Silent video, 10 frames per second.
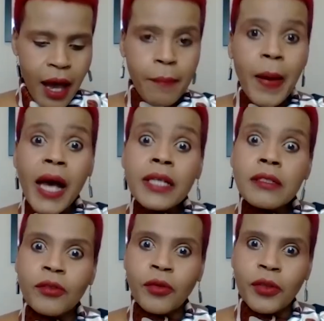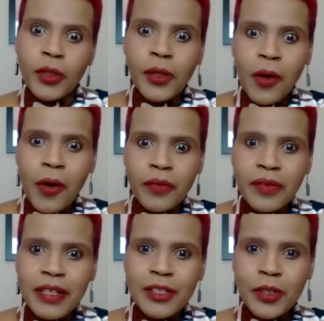a pattern on the cloth.
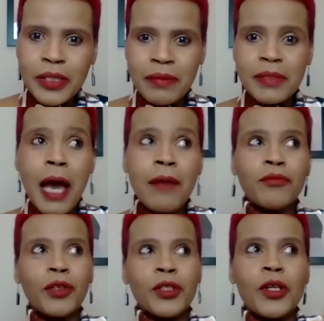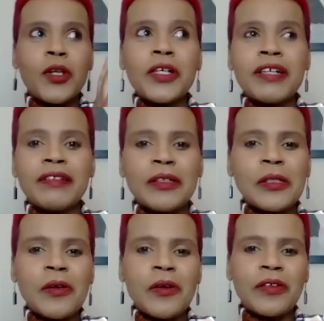So sometimes when you look at the
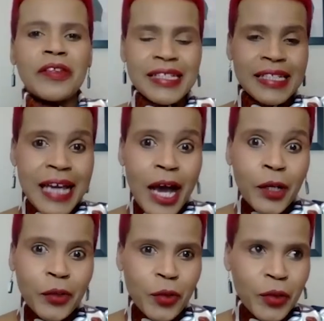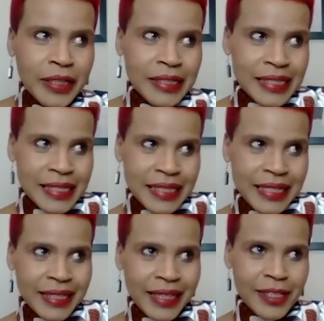cloth at an angle, you can
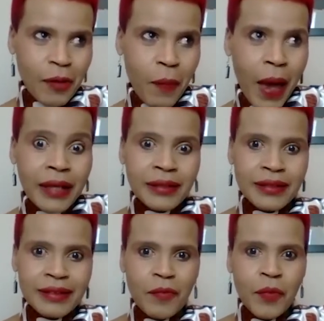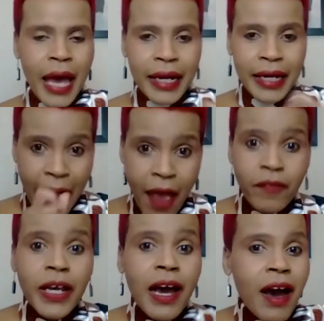see there's a pattern, and
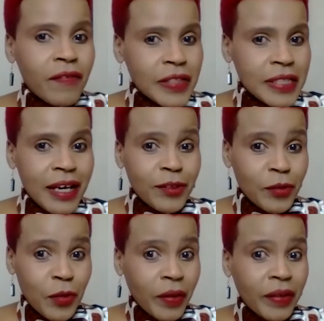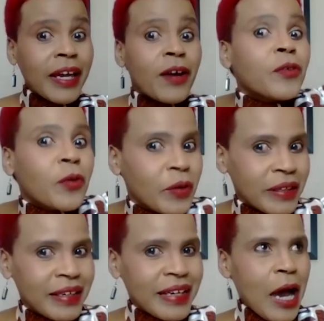every harvester has got their
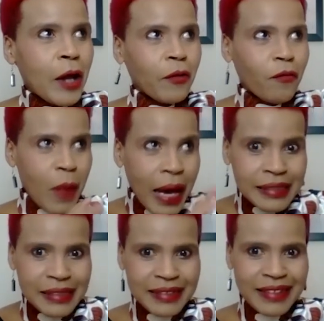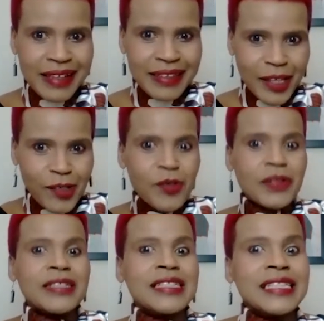own kind of pattern that you
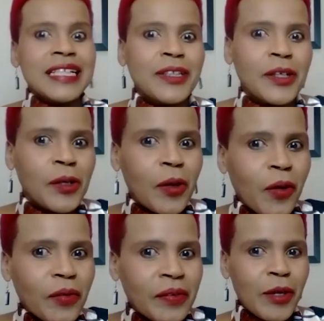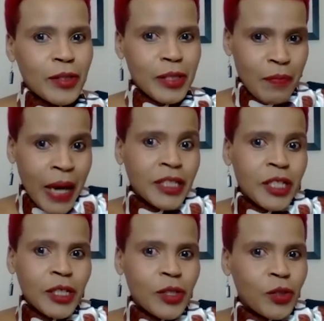can see in the cloth. Because
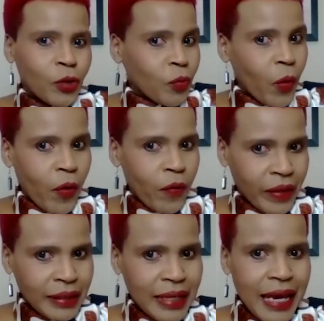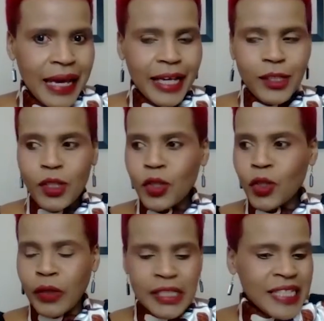imagine it's not woven, it's
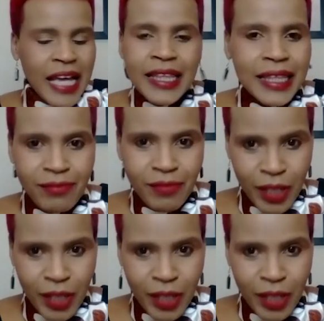not, there's nothing,